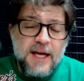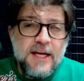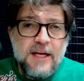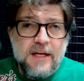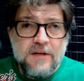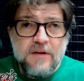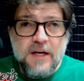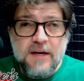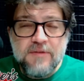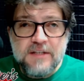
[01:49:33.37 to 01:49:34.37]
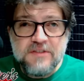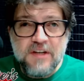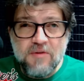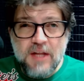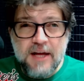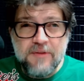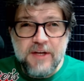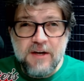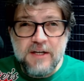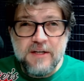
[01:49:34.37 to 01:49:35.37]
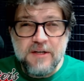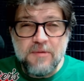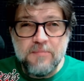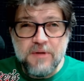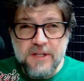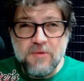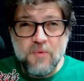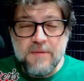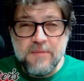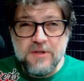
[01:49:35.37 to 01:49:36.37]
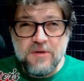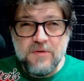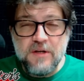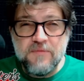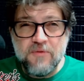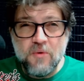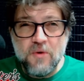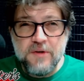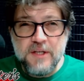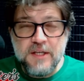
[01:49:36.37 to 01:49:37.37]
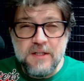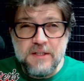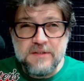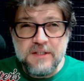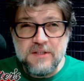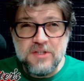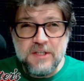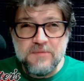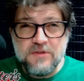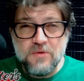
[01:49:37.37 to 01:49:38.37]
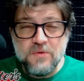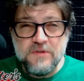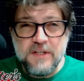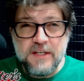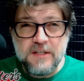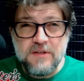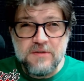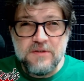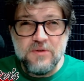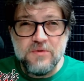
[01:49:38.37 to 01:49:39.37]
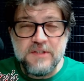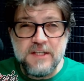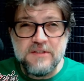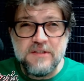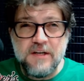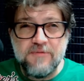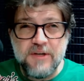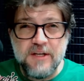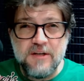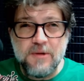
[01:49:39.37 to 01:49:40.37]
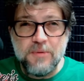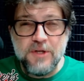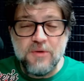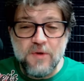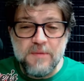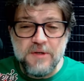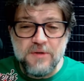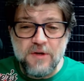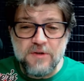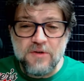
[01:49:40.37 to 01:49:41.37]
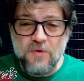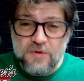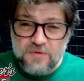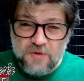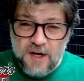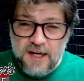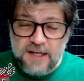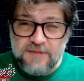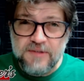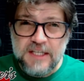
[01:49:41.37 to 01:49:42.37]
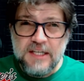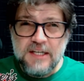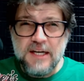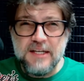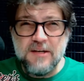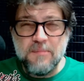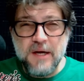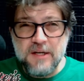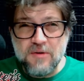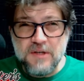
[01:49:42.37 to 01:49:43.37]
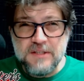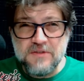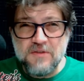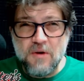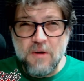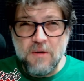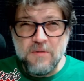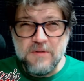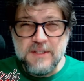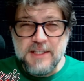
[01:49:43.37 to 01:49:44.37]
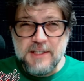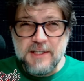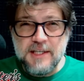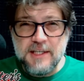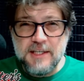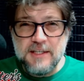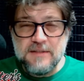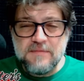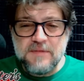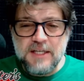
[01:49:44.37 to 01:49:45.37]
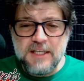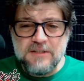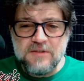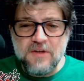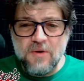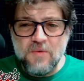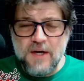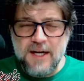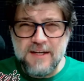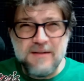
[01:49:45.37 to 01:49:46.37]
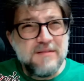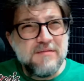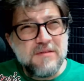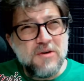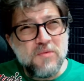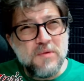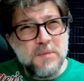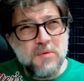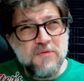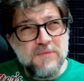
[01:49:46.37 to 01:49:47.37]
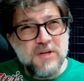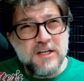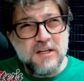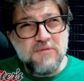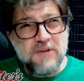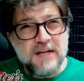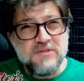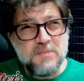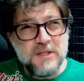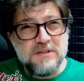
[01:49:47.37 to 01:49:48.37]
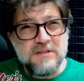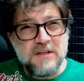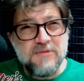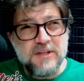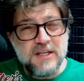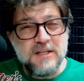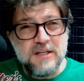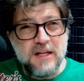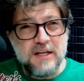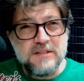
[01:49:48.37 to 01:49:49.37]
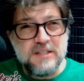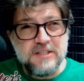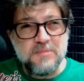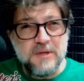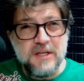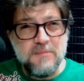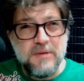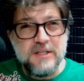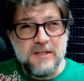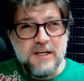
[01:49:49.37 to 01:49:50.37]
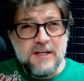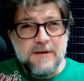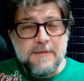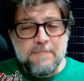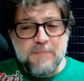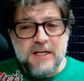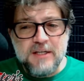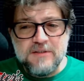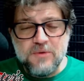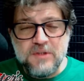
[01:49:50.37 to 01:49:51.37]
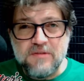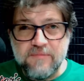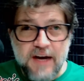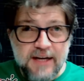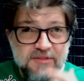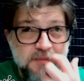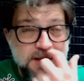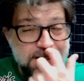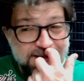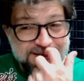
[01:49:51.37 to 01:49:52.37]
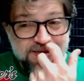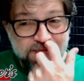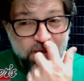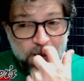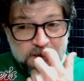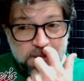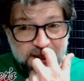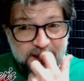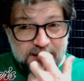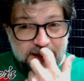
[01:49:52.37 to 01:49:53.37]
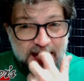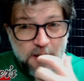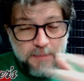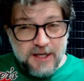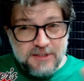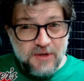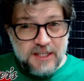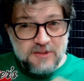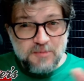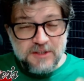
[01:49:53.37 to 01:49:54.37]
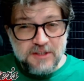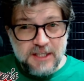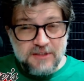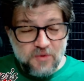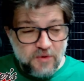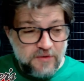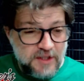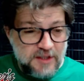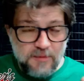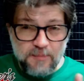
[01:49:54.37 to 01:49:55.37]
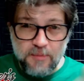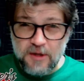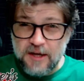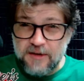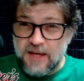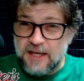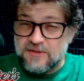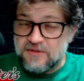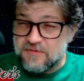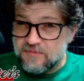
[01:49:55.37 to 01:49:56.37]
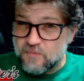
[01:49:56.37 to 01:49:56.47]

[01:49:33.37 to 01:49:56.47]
And I've got several out there. I did a complete rebuild for the, let's see, the Gems Tool Tech Tuesday stuff. I did a complete rebuild on a cruise drive. I did a Baker install. And so I don't remember if I've done any 5-speed stuff. I think I did a lot of 6-speed, but doing some 5-speed and even some 4-speed Calpi transmission, that sort of thing. A lot of that is